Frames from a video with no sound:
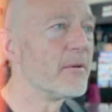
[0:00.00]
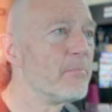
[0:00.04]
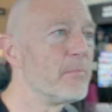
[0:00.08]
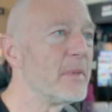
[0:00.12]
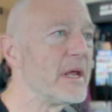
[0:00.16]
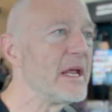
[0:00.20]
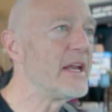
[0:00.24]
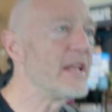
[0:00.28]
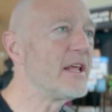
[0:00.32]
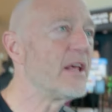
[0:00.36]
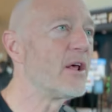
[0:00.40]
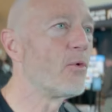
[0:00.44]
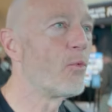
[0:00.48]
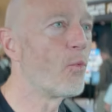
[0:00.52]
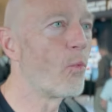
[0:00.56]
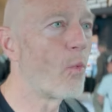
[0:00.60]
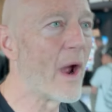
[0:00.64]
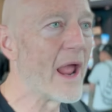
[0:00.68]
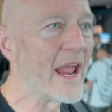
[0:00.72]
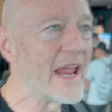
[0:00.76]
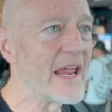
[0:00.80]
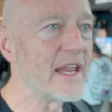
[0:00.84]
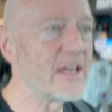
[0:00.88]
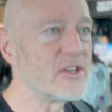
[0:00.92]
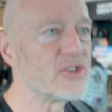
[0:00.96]
median
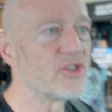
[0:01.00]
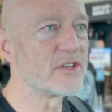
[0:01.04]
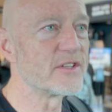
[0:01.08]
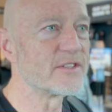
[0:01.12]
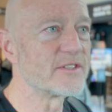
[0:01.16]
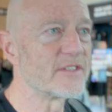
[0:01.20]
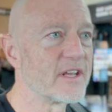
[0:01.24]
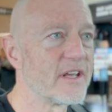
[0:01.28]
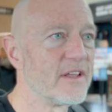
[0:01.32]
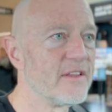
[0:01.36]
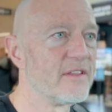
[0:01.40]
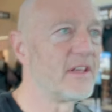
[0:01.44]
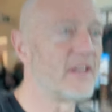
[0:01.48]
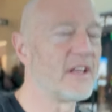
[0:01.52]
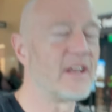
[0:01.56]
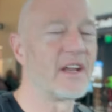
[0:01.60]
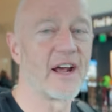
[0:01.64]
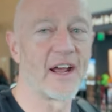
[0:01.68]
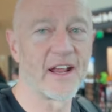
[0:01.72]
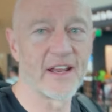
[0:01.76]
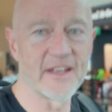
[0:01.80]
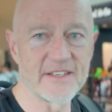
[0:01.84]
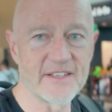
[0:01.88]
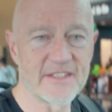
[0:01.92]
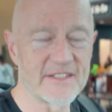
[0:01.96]
wages in the
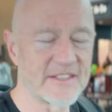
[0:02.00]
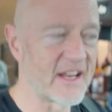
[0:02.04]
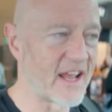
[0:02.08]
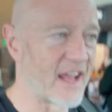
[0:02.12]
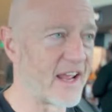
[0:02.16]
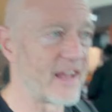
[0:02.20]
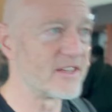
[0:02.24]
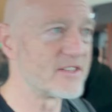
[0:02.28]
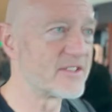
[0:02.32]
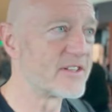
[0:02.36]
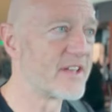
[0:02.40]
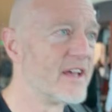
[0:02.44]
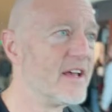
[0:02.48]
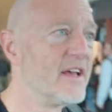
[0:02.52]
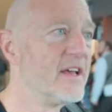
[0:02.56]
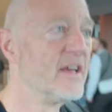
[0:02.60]
United States,